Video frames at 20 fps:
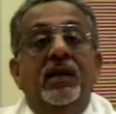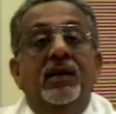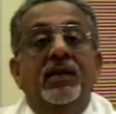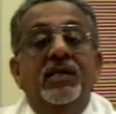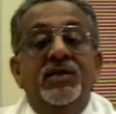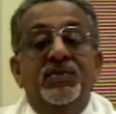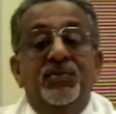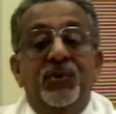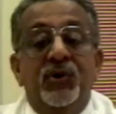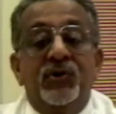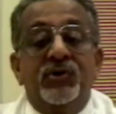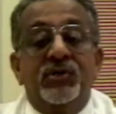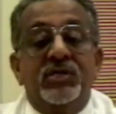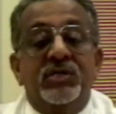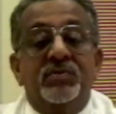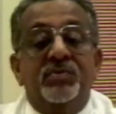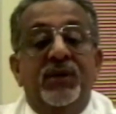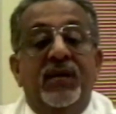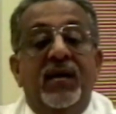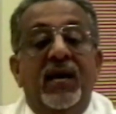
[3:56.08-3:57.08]
This
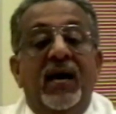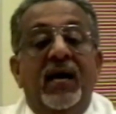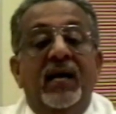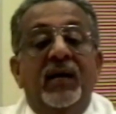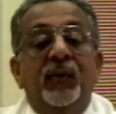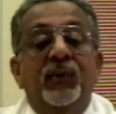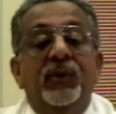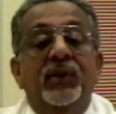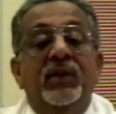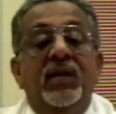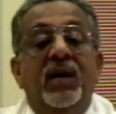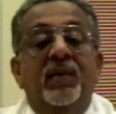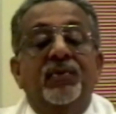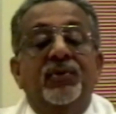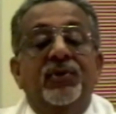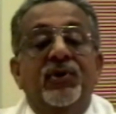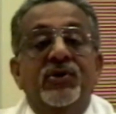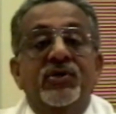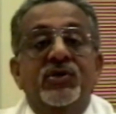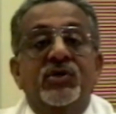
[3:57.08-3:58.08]
process began with
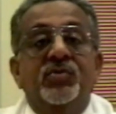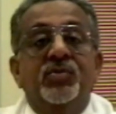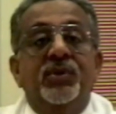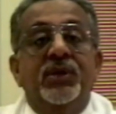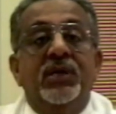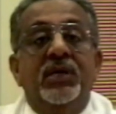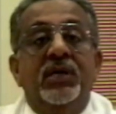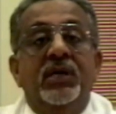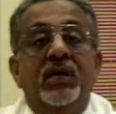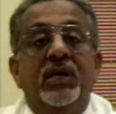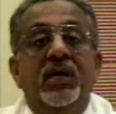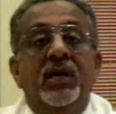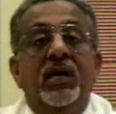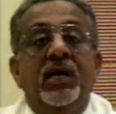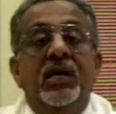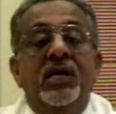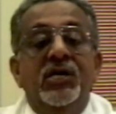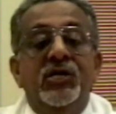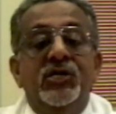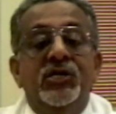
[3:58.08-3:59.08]
laparoscopy
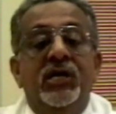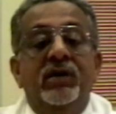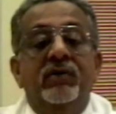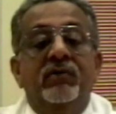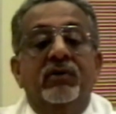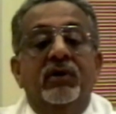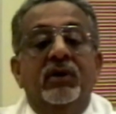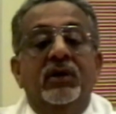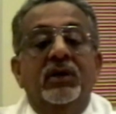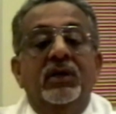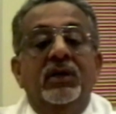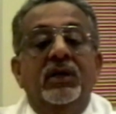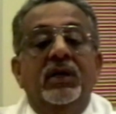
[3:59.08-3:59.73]
in general,